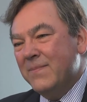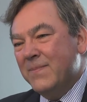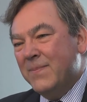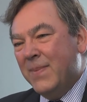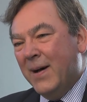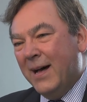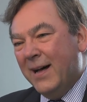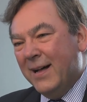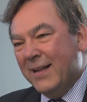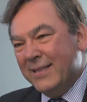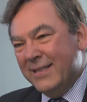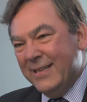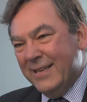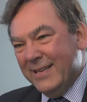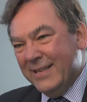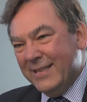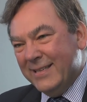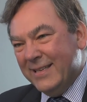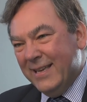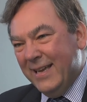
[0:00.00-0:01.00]

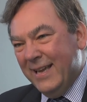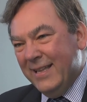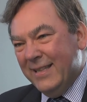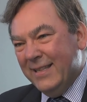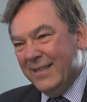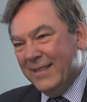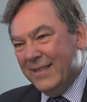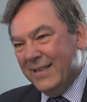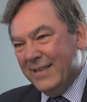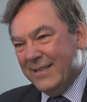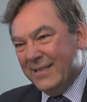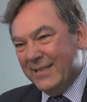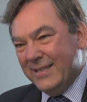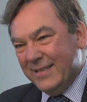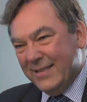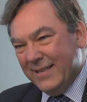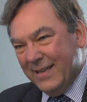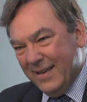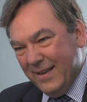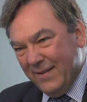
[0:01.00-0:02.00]
parties in this